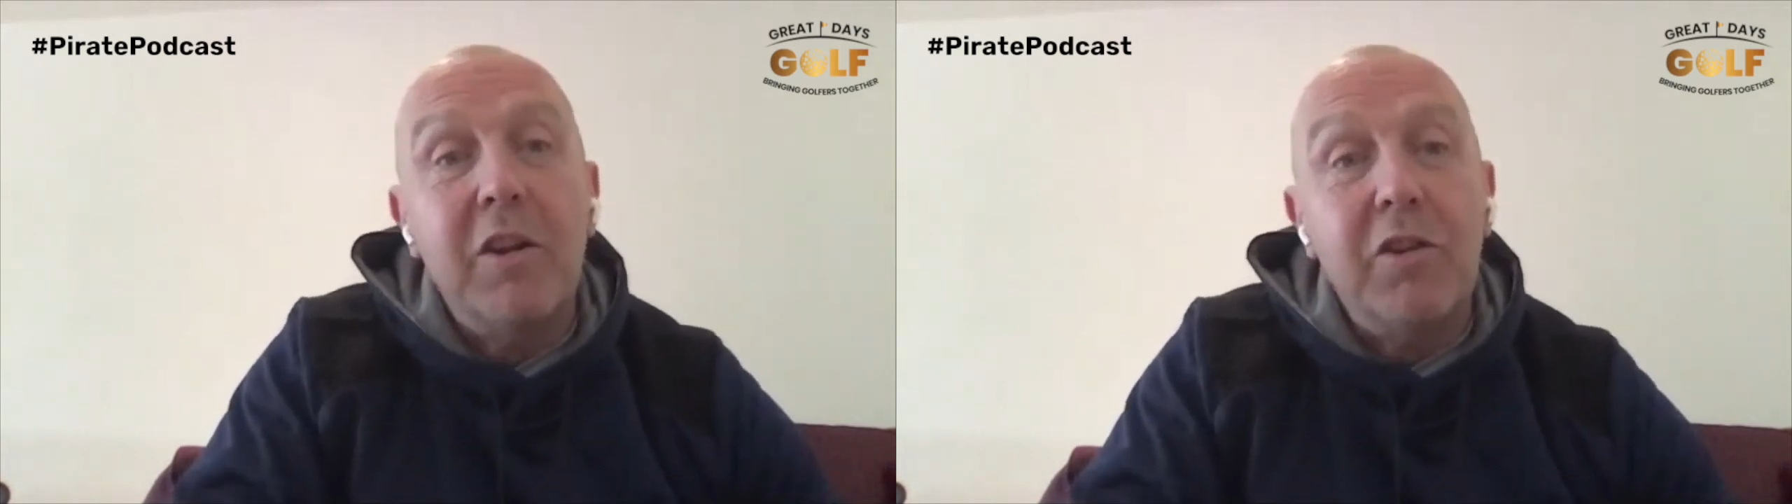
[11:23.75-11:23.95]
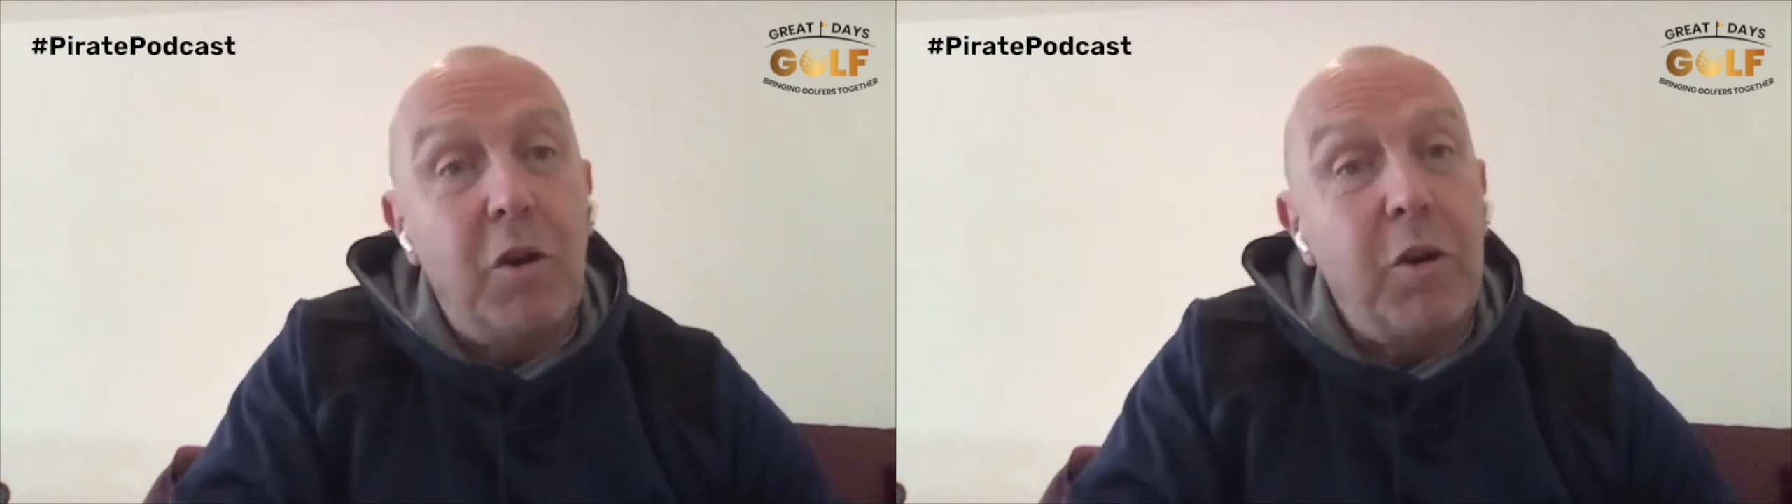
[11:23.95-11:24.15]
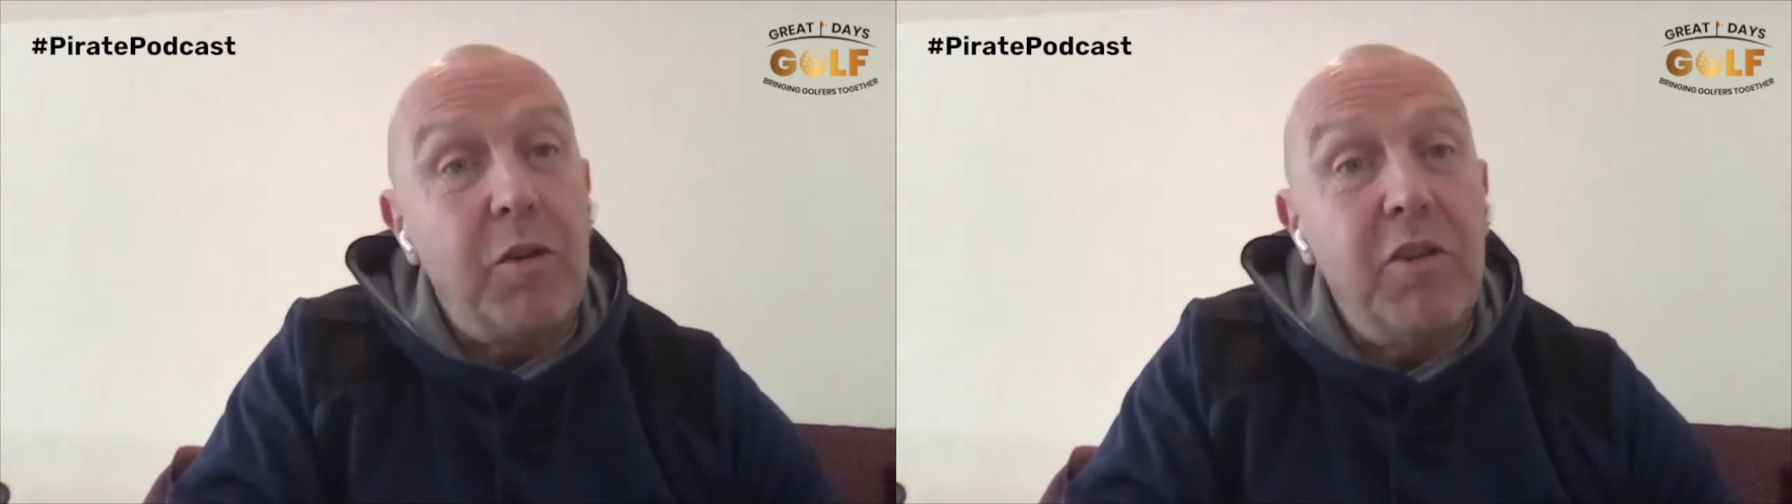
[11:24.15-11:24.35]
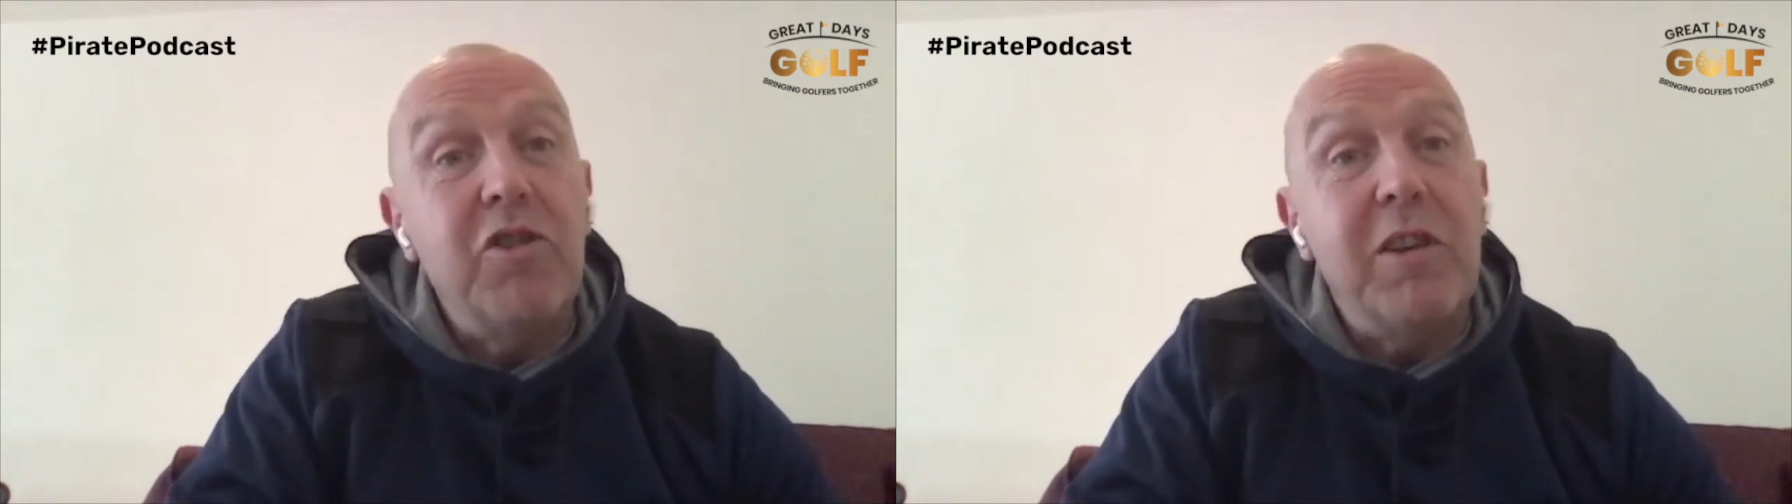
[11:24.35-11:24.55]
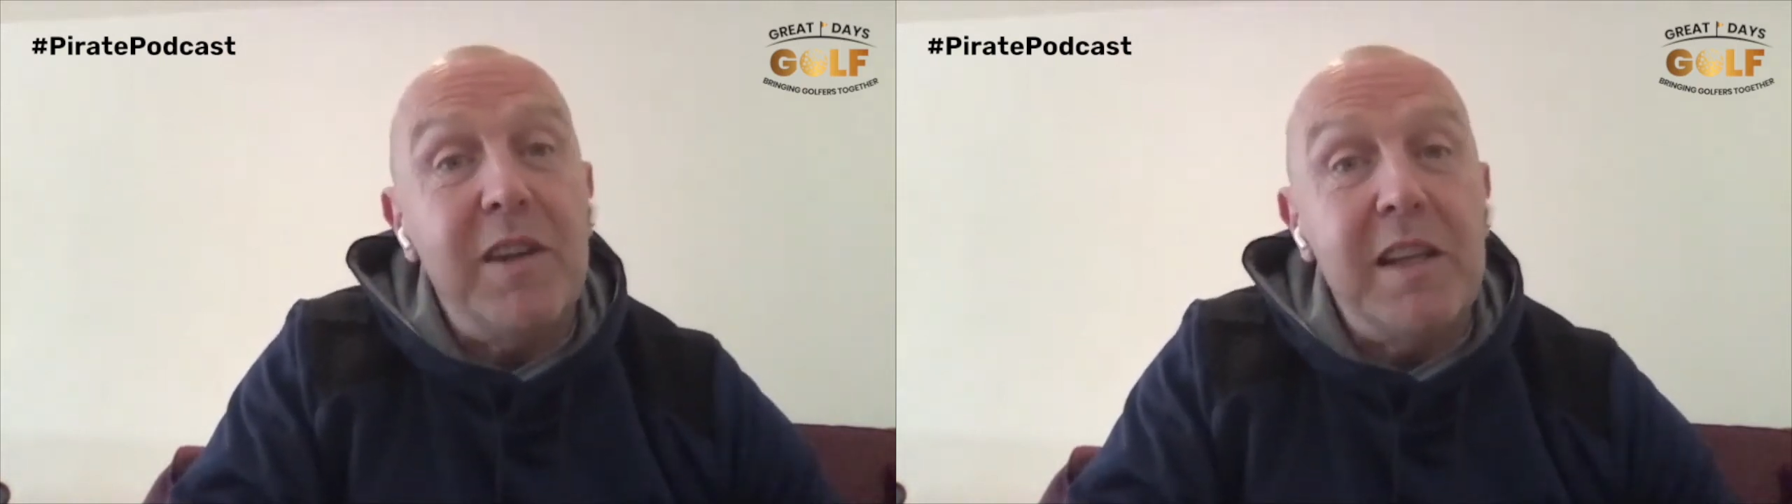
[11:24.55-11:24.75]
Jonathan
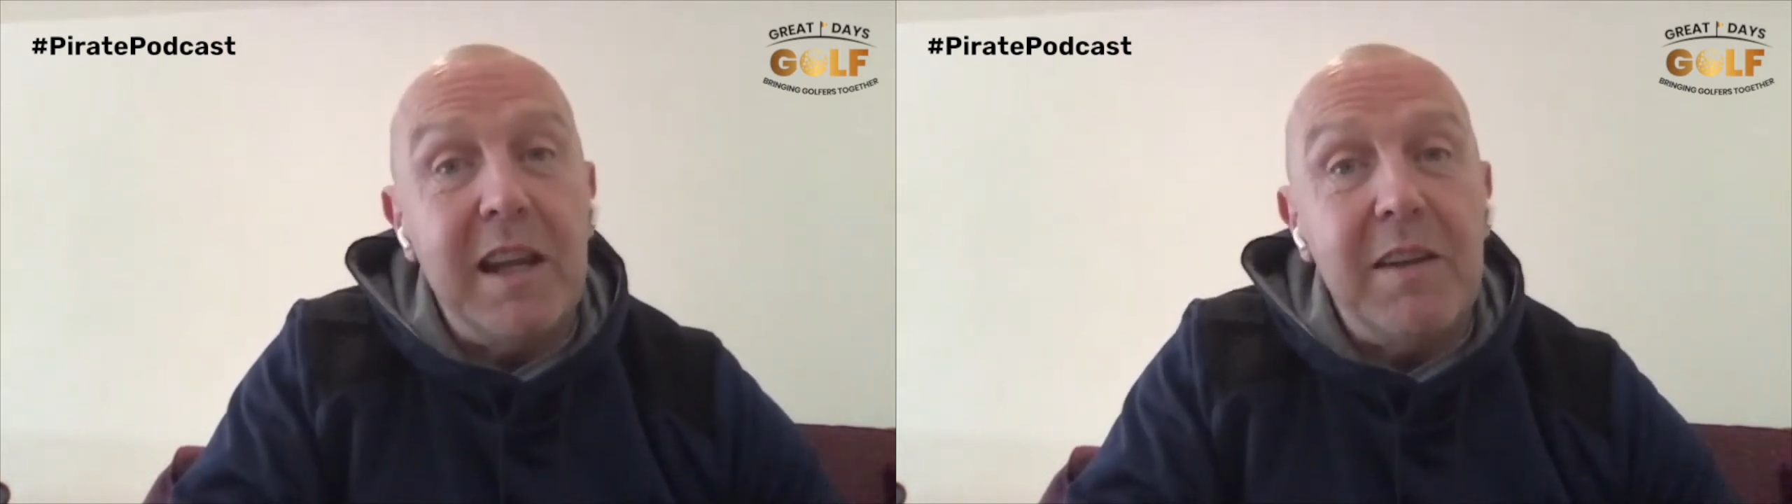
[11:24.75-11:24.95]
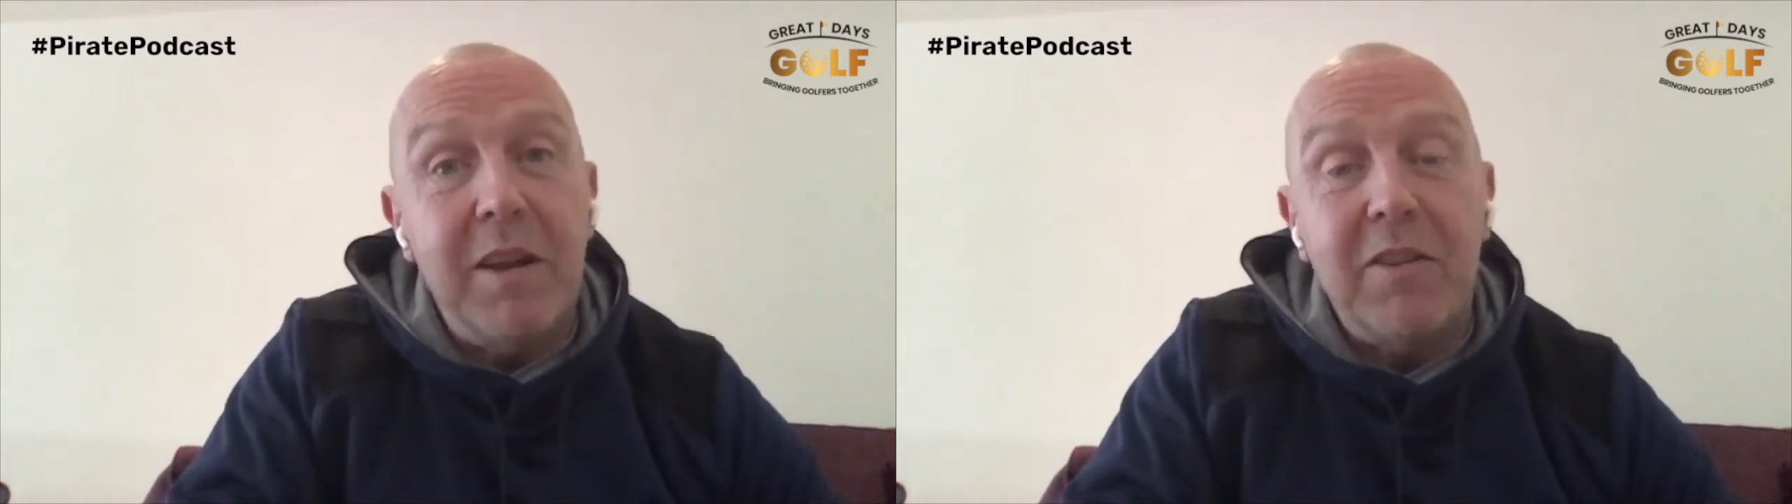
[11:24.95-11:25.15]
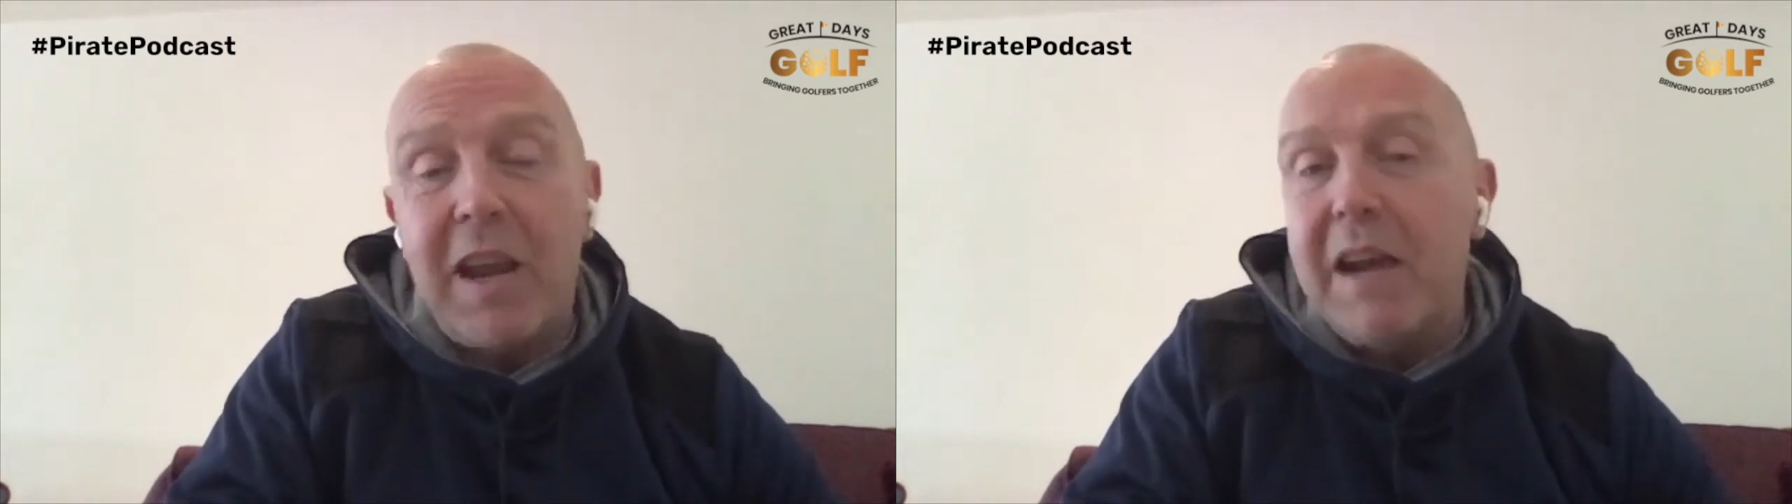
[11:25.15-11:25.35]
Jiffy Davies.